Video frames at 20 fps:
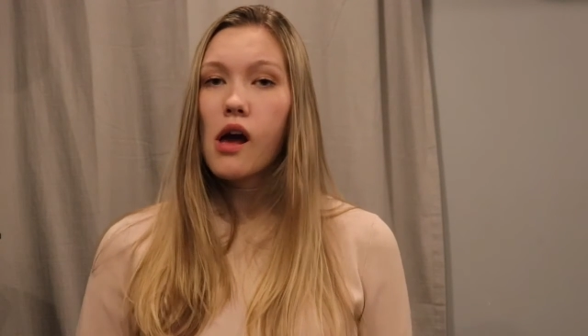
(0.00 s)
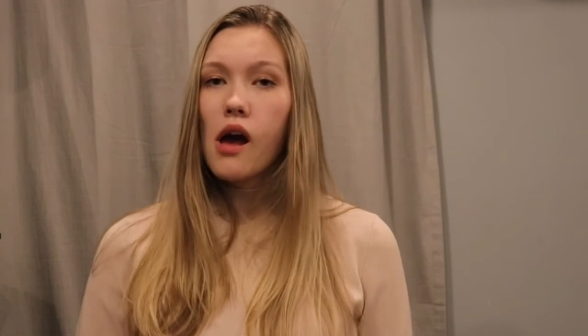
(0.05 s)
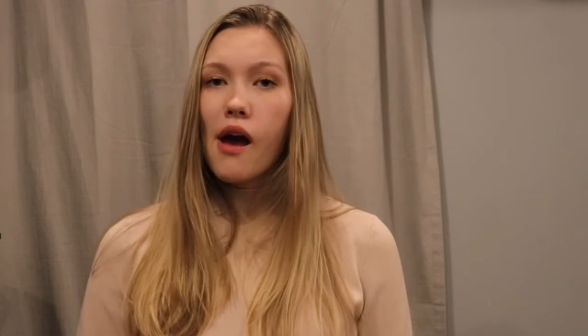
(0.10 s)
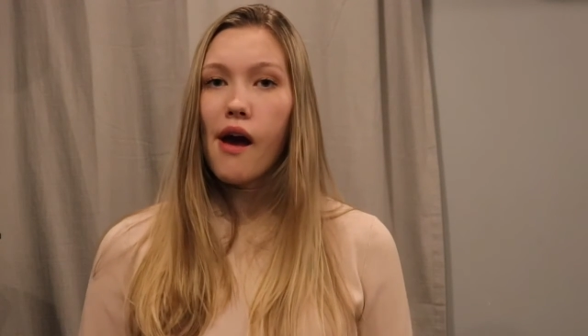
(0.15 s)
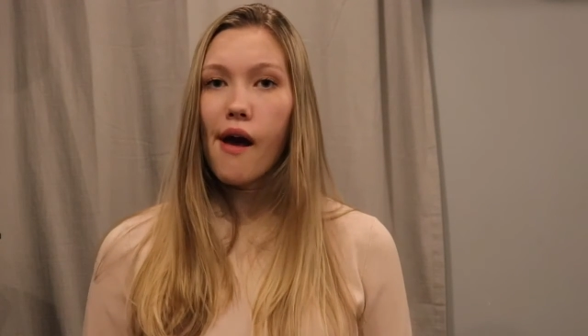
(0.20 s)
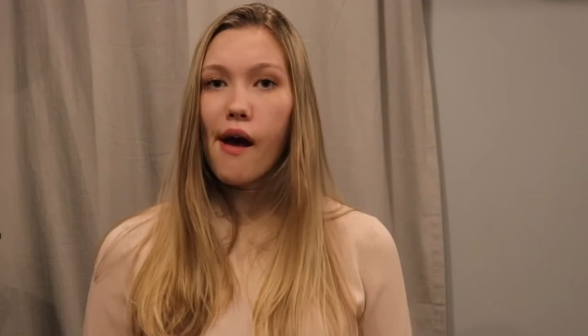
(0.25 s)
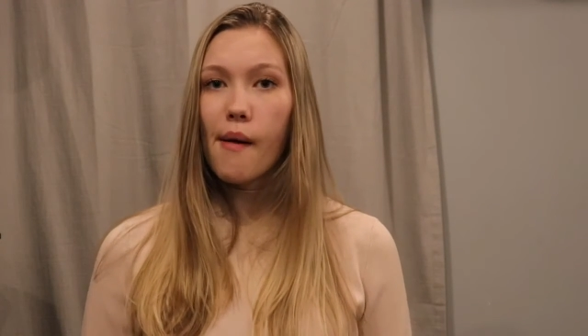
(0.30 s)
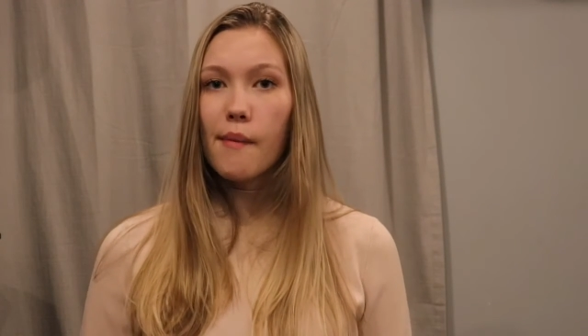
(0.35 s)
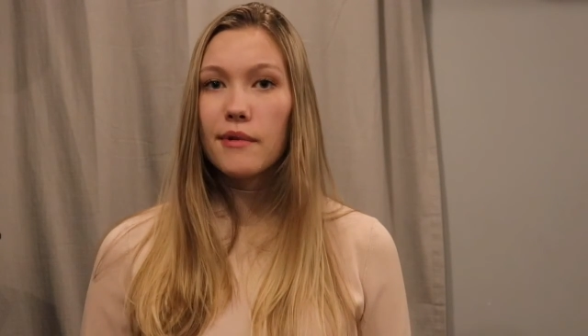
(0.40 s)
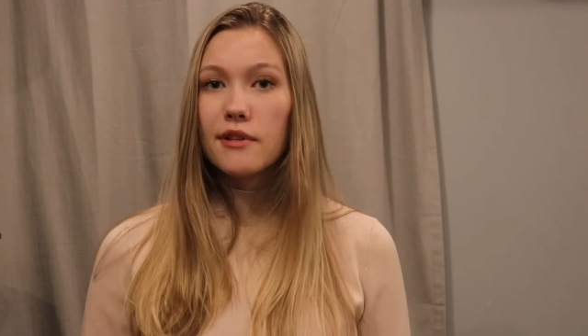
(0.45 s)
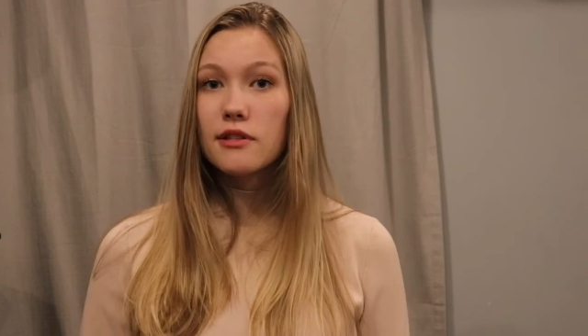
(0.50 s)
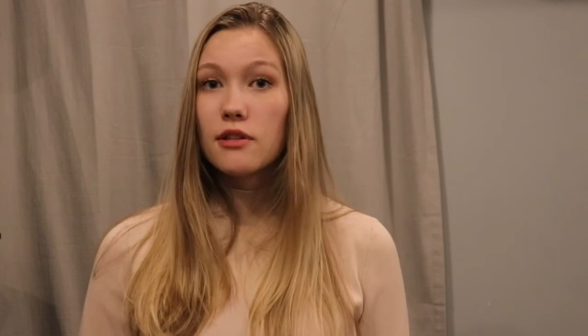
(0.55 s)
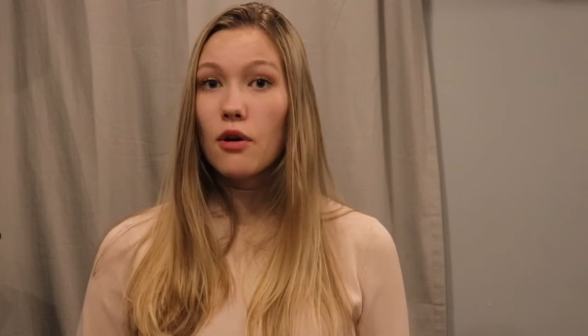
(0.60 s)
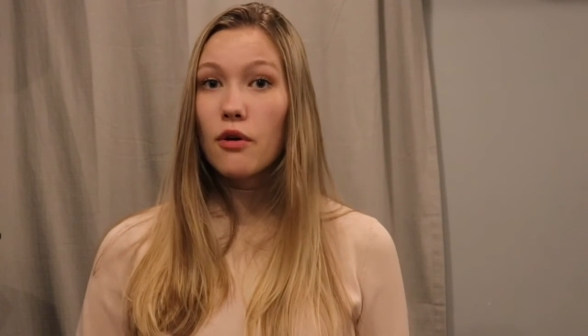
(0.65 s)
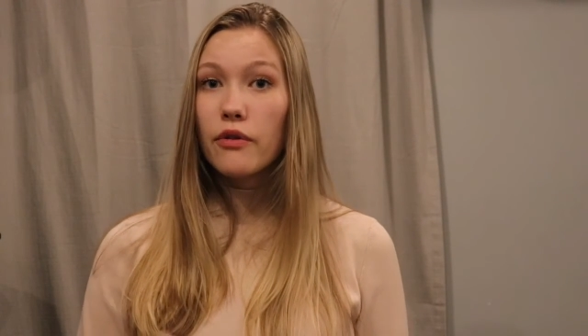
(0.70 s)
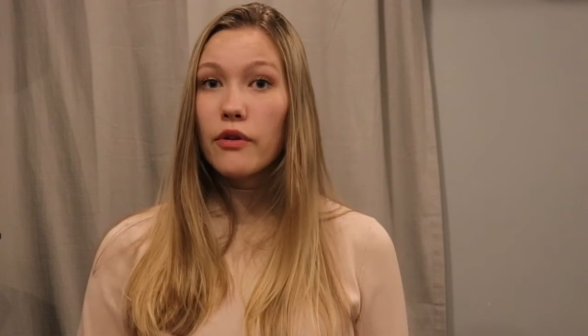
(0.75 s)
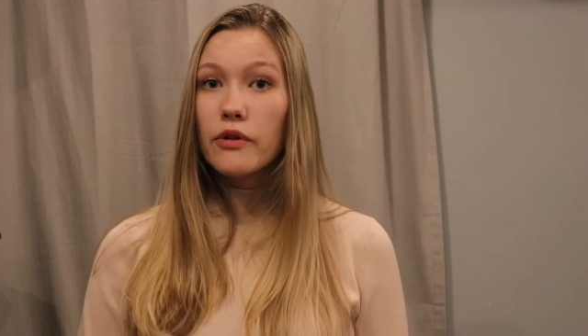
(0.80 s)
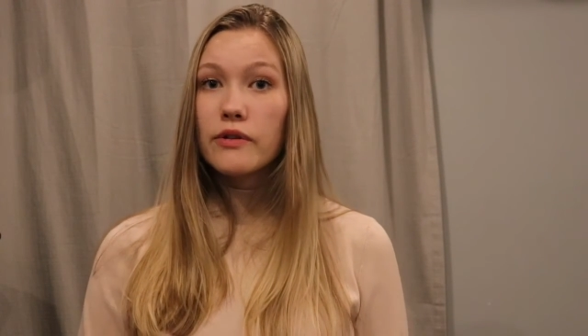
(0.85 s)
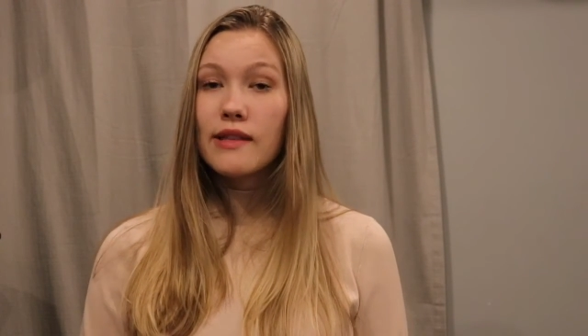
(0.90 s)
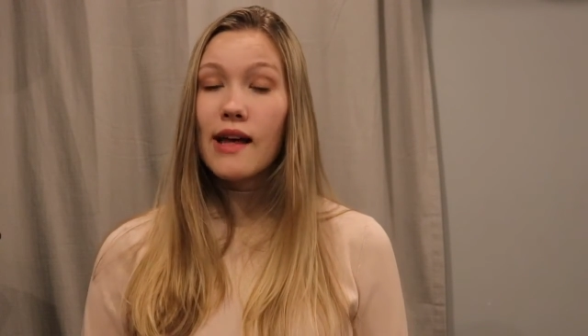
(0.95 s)
Um, and
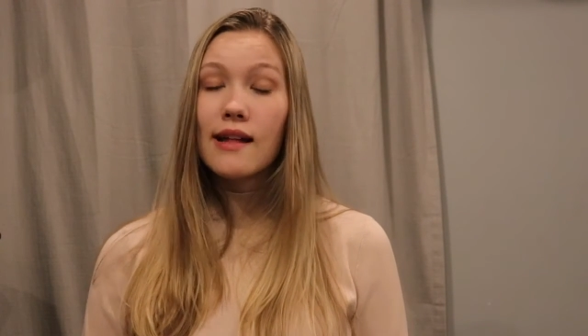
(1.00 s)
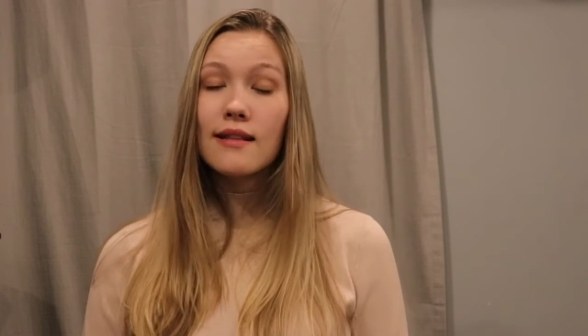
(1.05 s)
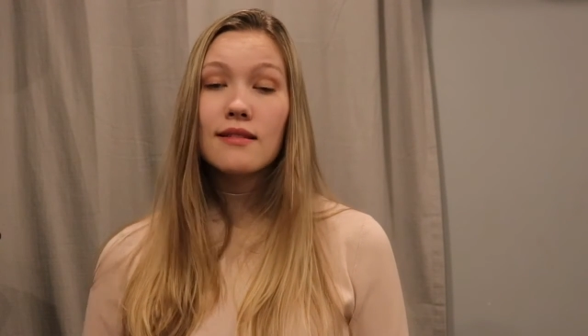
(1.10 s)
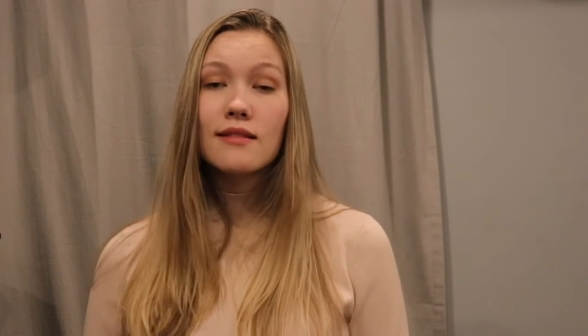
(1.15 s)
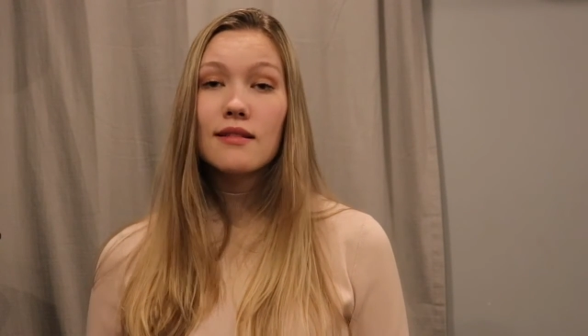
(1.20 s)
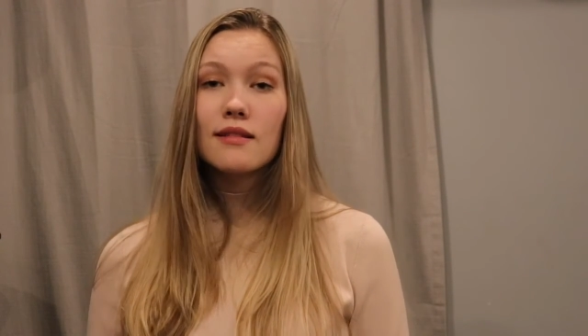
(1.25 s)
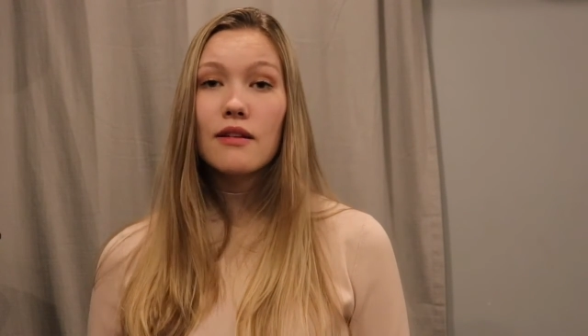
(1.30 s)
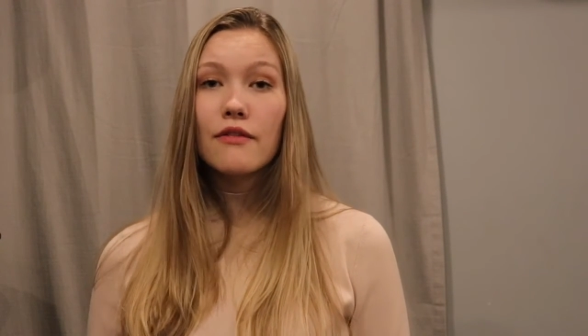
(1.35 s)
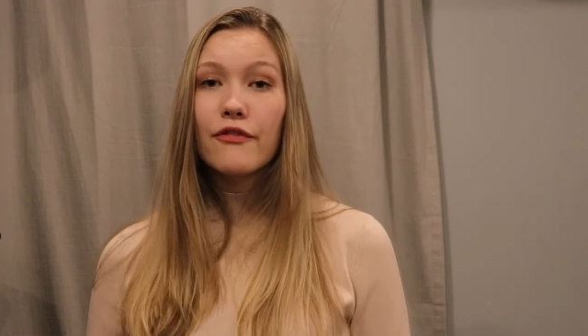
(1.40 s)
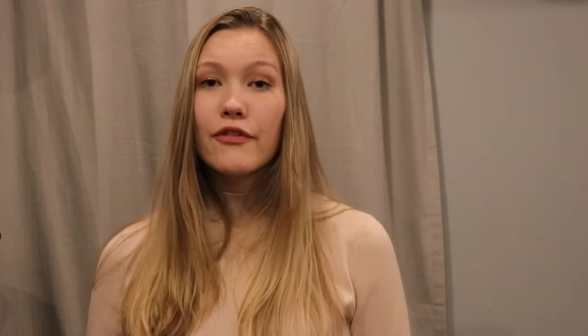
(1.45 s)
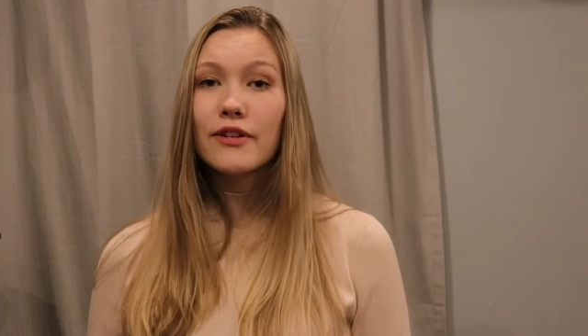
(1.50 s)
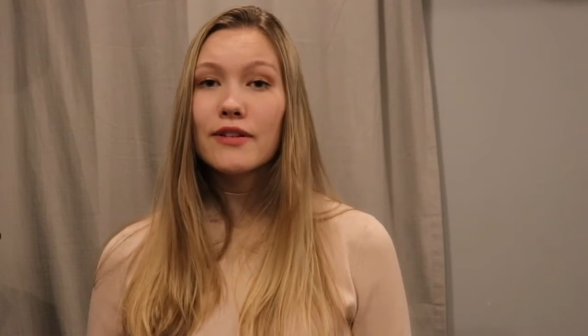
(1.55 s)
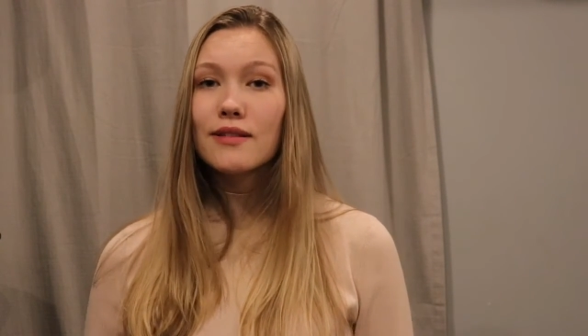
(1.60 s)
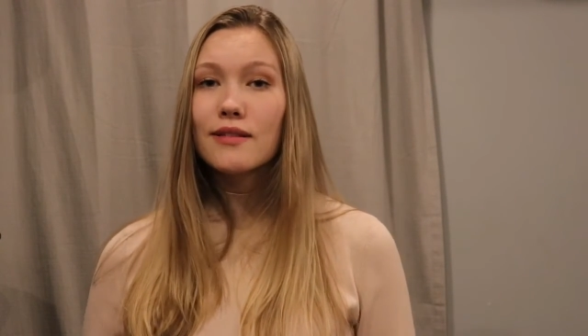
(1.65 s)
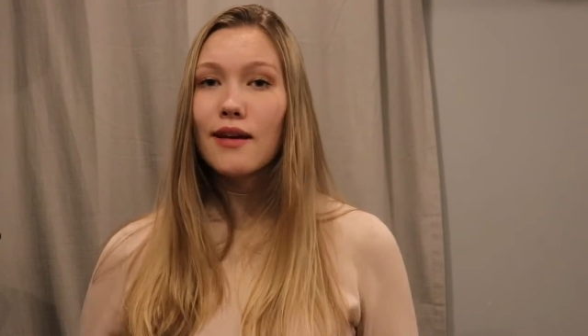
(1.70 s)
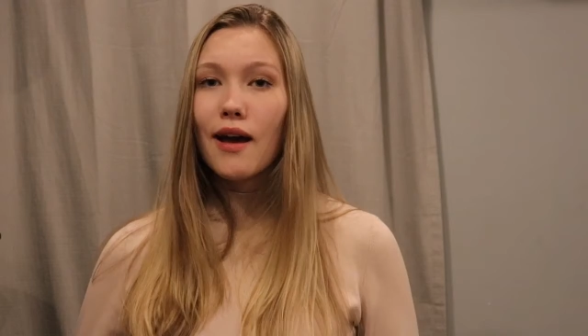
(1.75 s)
so that's the difference